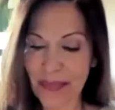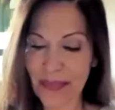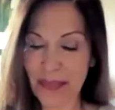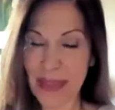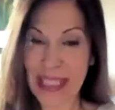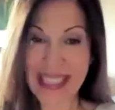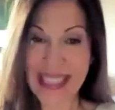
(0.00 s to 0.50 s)

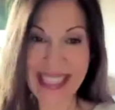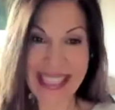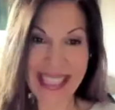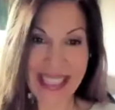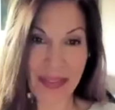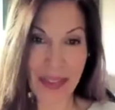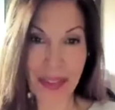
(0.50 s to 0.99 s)

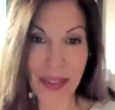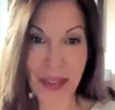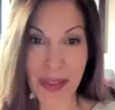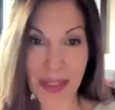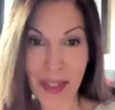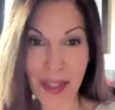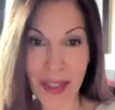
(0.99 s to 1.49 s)
blessings for
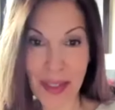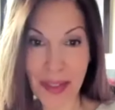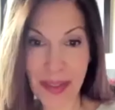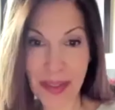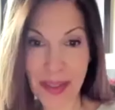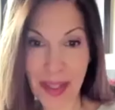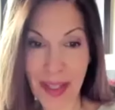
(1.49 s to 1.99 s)
those
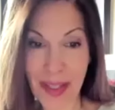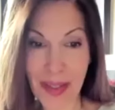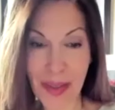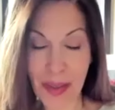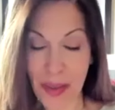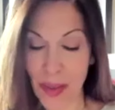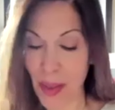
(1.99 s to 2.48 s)
that,
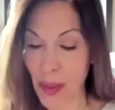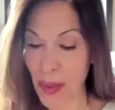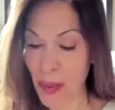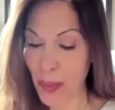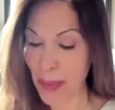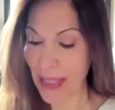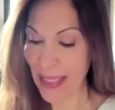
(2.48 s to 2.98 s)
that
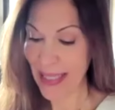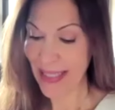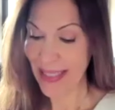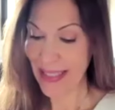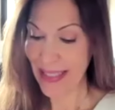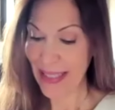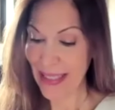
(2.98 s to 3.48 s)
know me
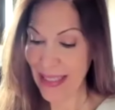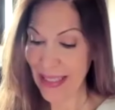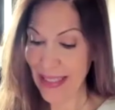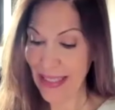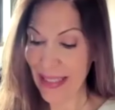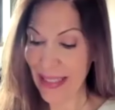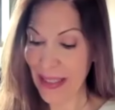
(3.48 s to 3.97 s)

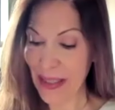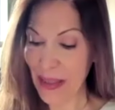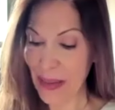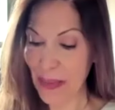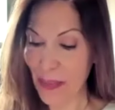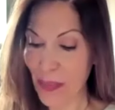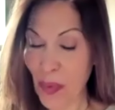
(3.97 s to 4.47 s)

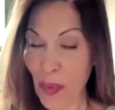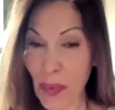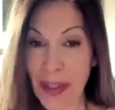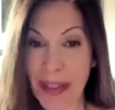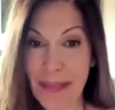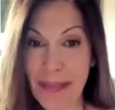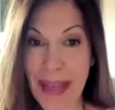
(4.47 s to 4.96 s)
um,
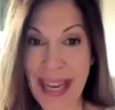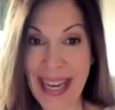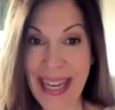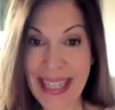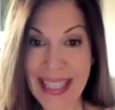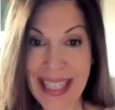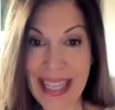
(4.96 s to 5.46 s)
welcome
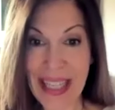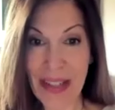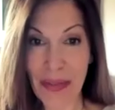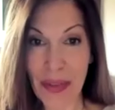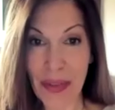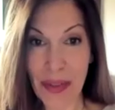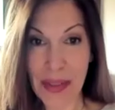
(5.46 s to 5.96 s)
back, and
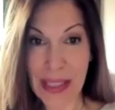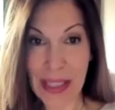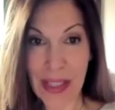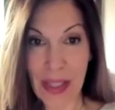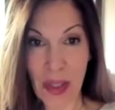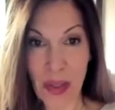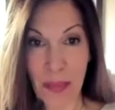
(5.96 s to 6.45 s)
for those that
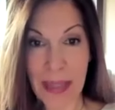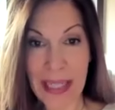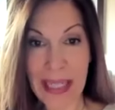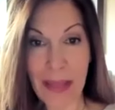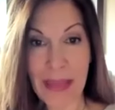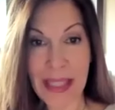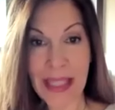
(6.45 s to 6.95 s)
don't, my
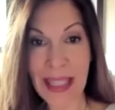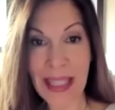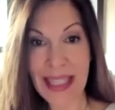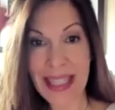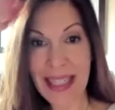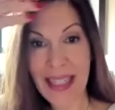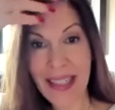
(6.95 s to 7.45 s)
name is
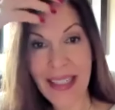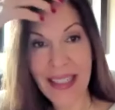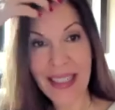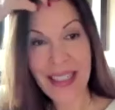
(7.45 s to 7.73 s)
Keleena.